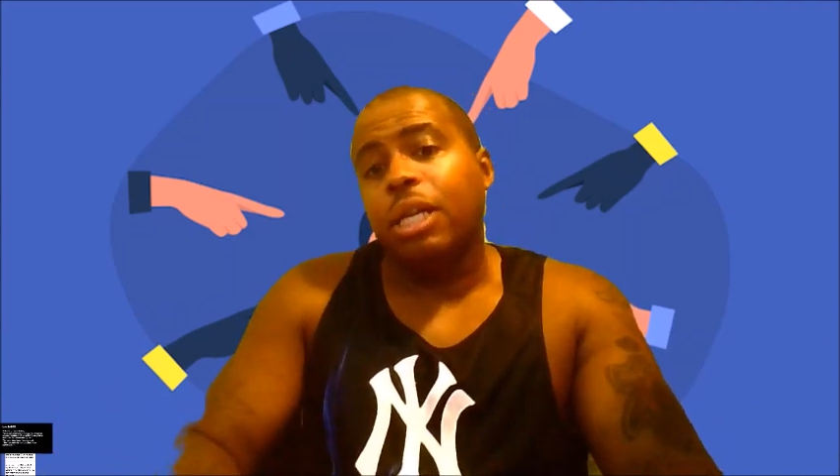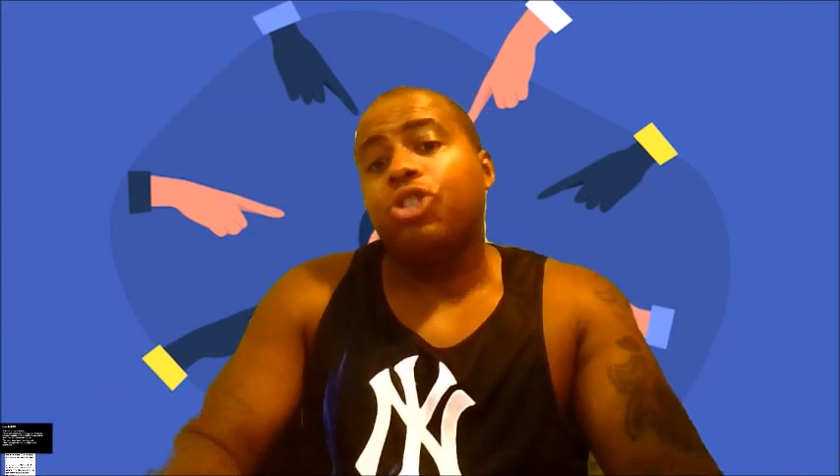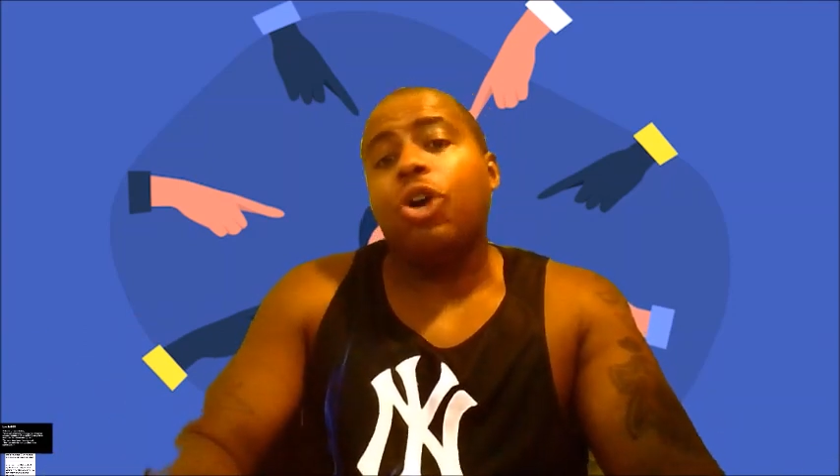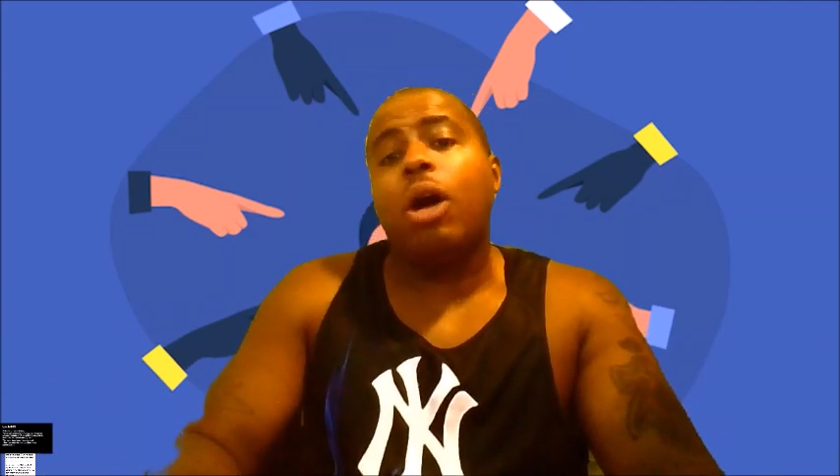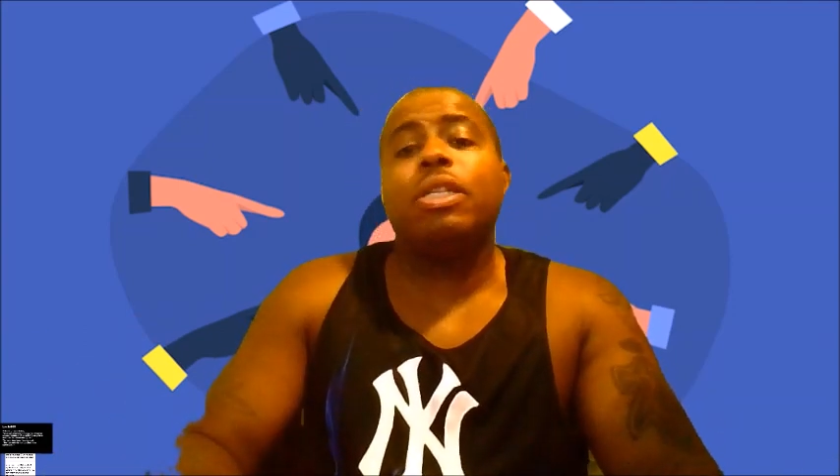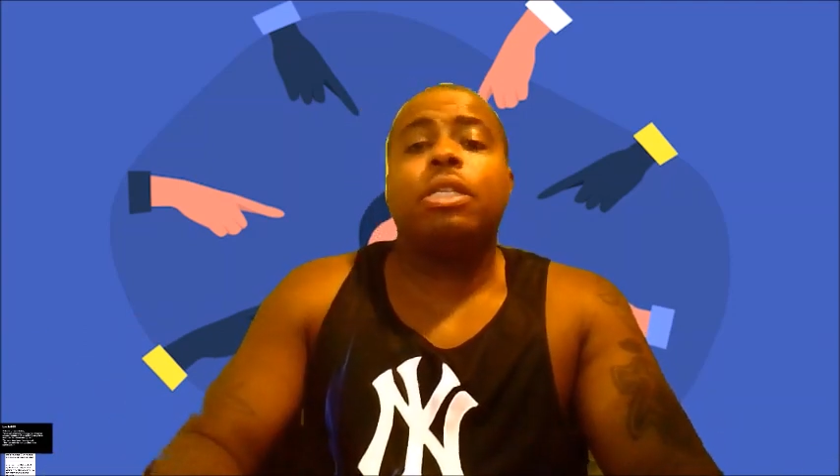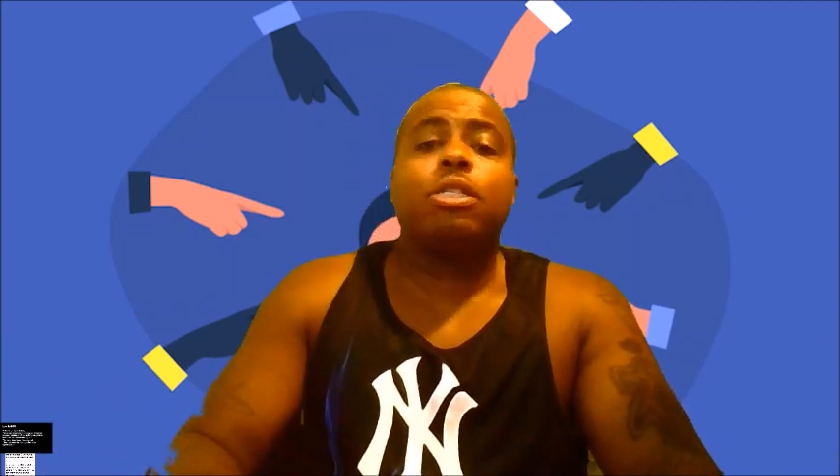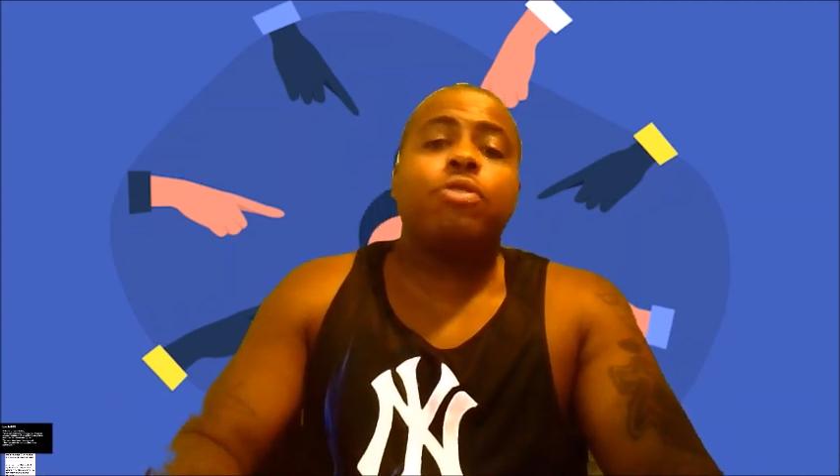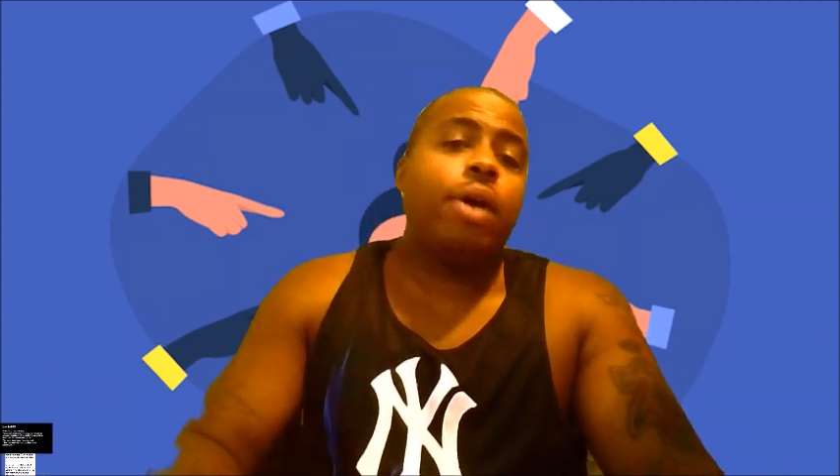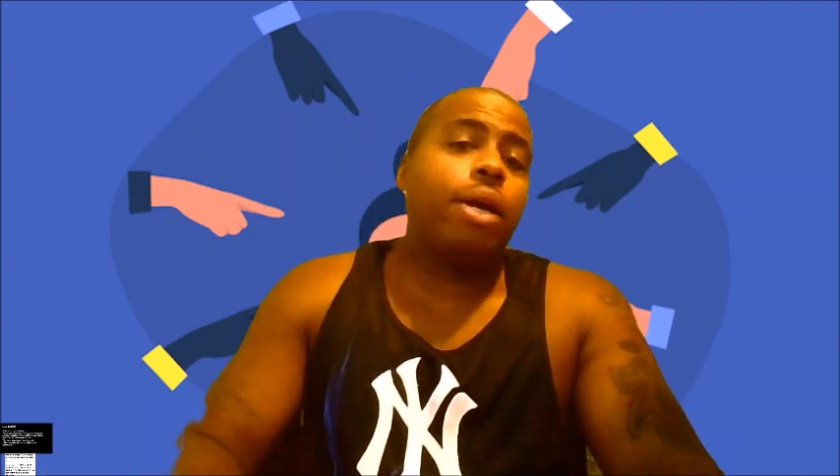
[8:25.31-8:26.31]
there in John we
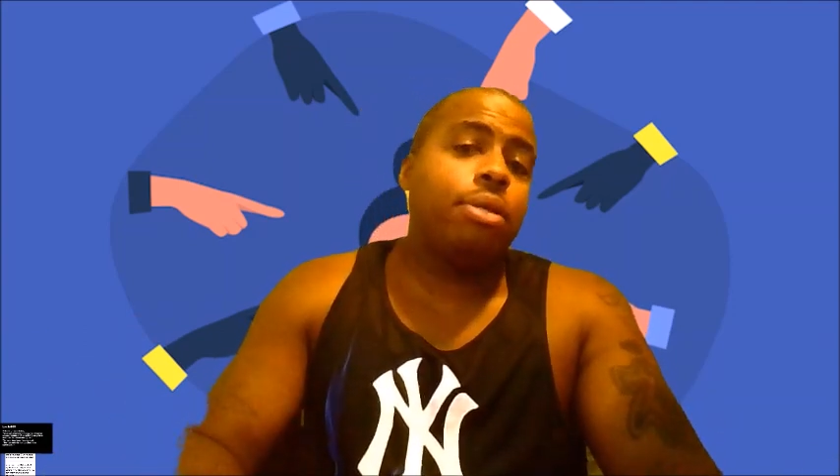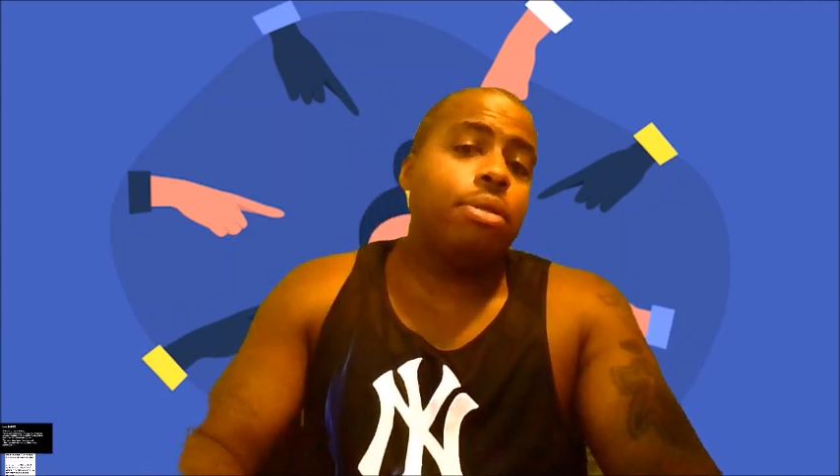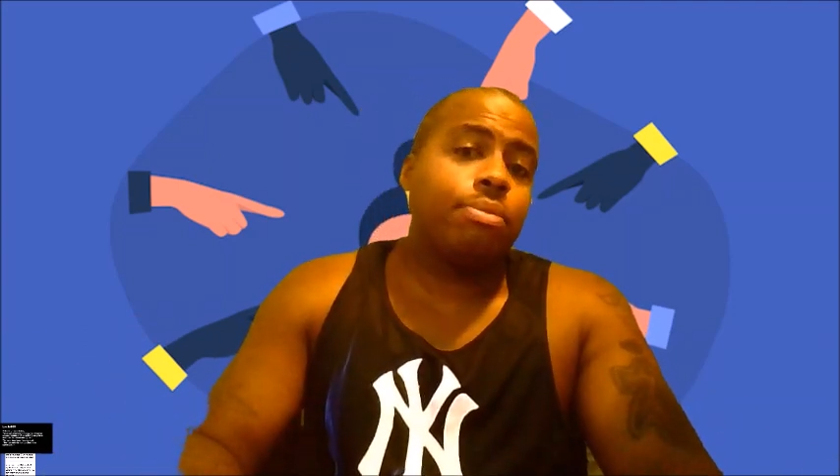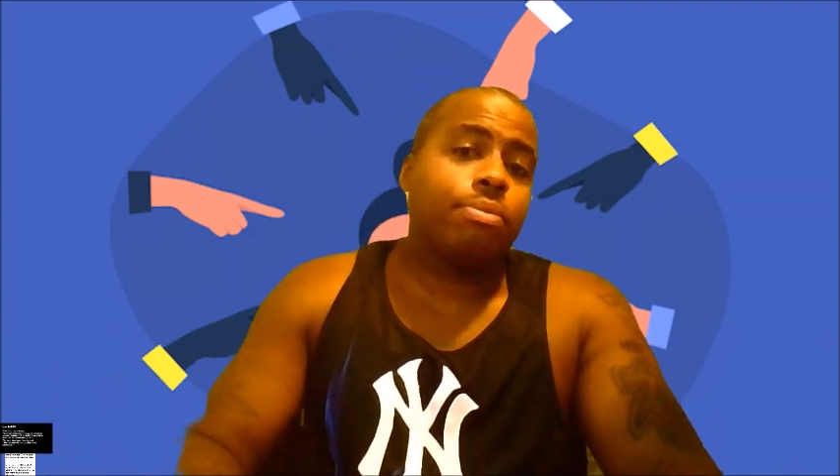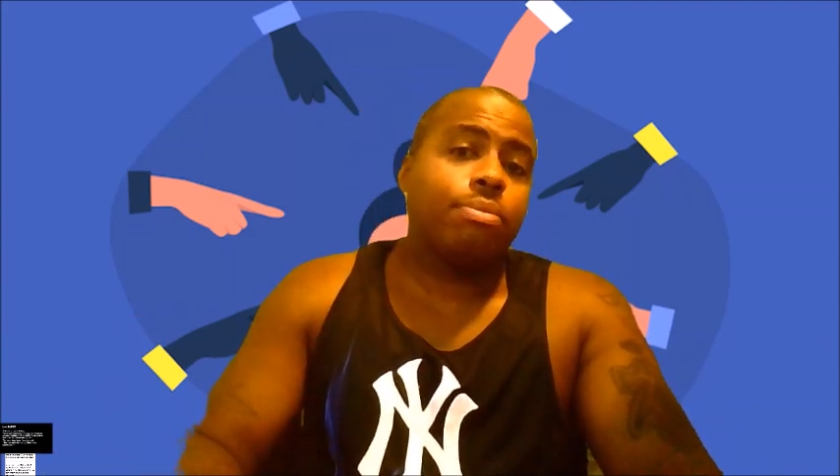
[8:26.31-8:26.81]
just read,